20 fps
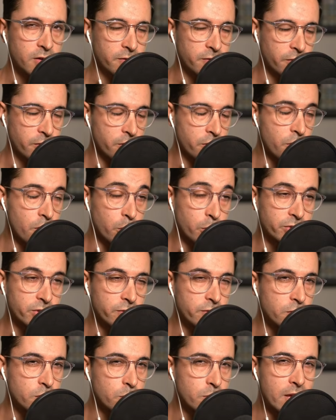for those
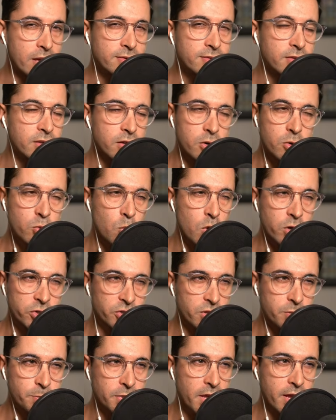of you that didn't watch
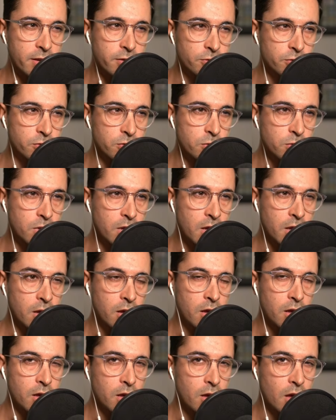the playthrough,
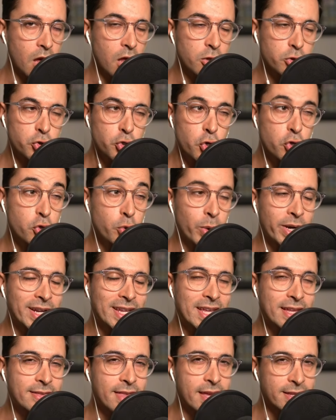I'll show you where to
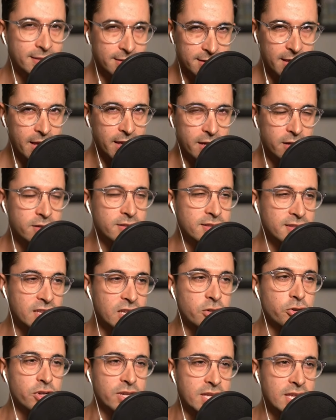get that second
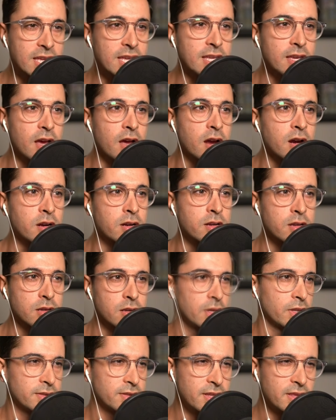secret keycard.
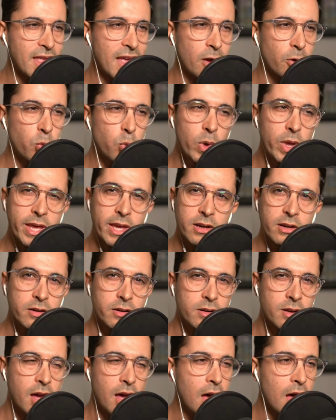It's in that
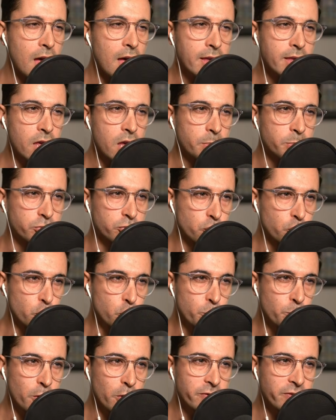weird high up
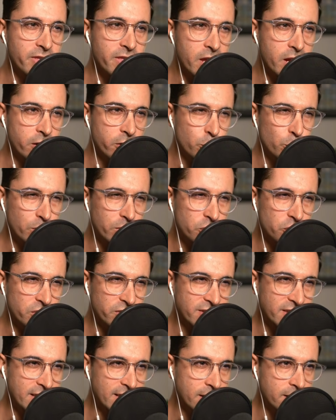room over there. You can
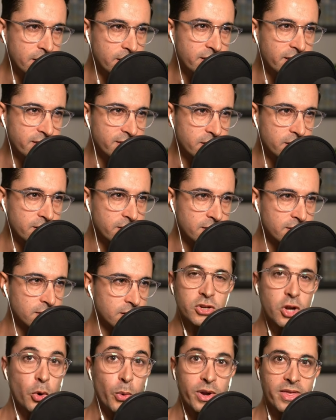just see it in the distance.
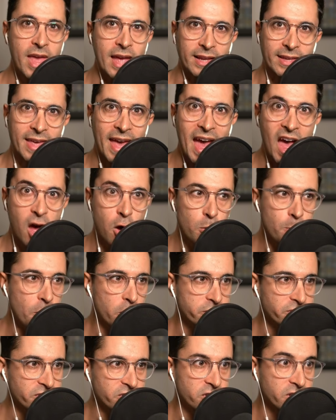You know where that cow
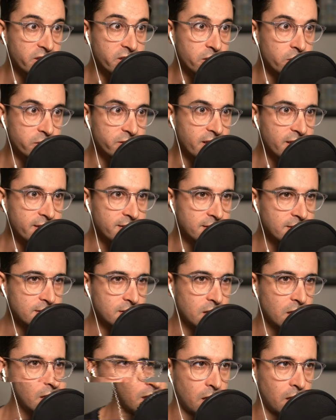monster kills us?